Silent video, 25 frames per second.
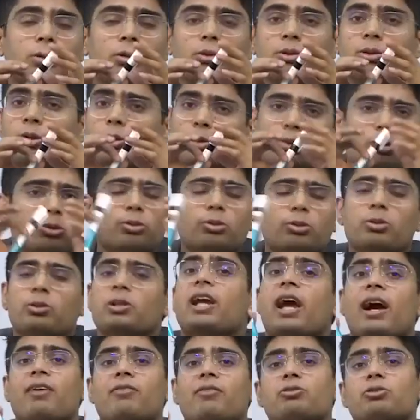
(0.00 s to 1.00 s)
you don't
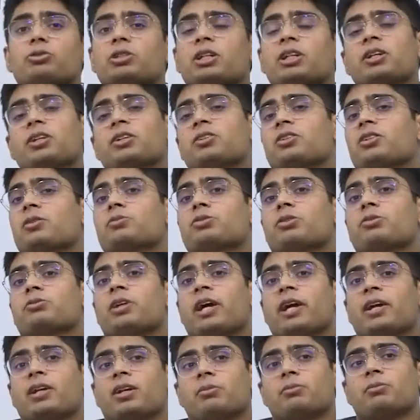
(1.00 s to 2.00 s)
only have to think in terms of
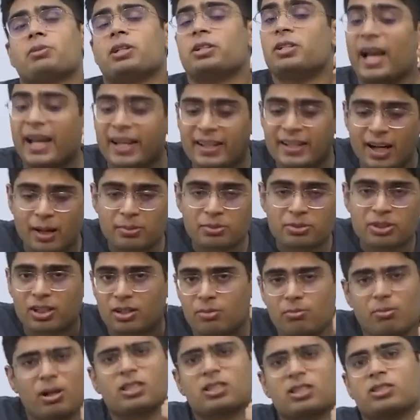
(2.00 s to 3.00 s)
diagram. The diagrams are
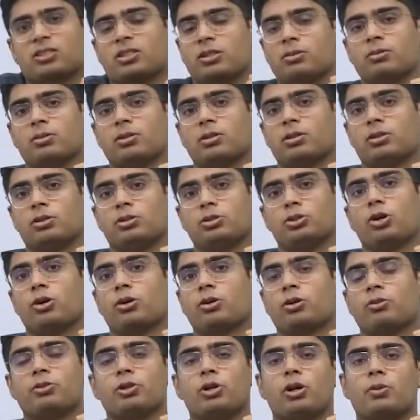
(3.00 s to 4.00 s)
a must in
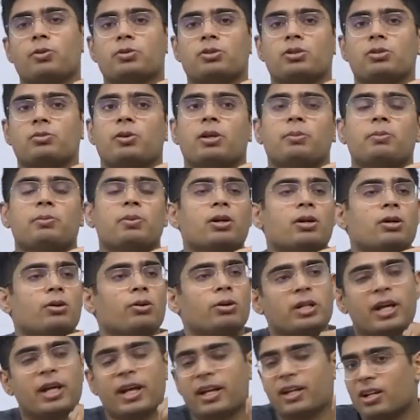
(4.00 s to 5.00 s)
geography optional paper,
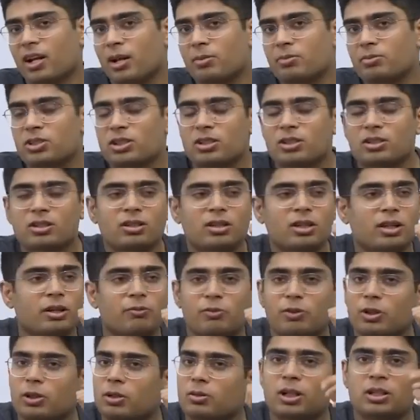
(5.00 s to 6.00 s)
or diagrams,
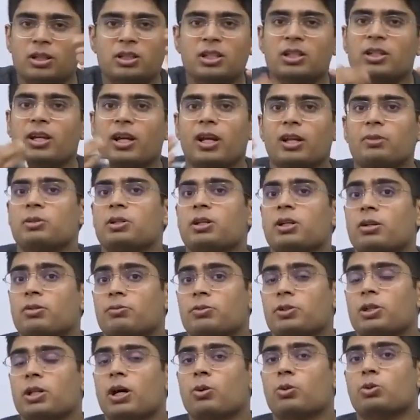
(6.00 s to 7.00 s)
nothing can be done
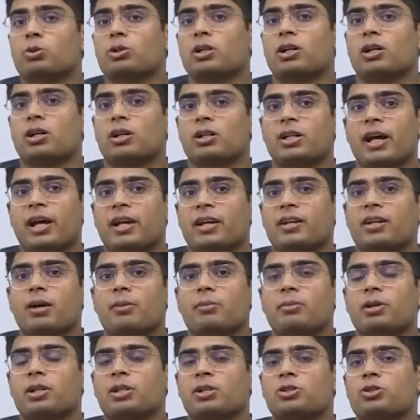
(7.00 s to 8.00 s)
without a
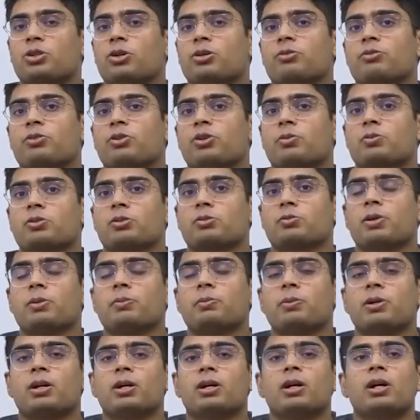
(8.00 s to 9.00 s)
diagram in a geography optional
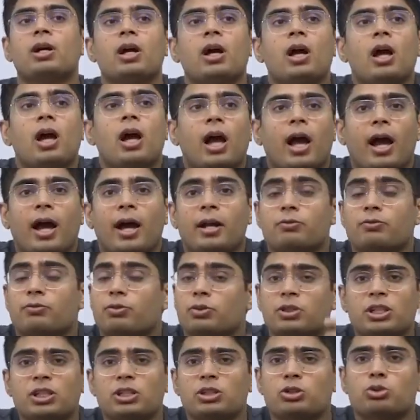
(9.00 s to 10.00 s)
paper. And
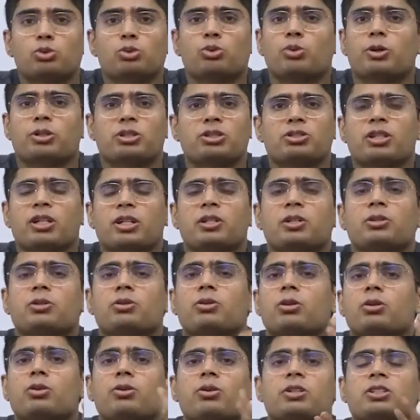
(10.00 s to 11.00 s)
for these two questions, I did
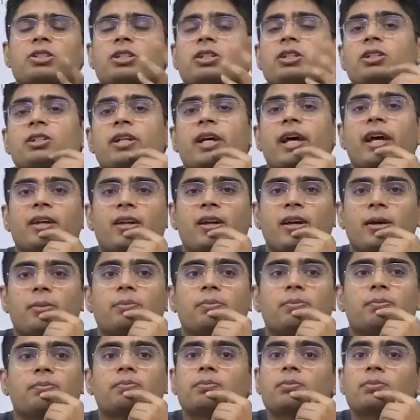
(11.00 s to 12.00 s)
not draw a single diagram.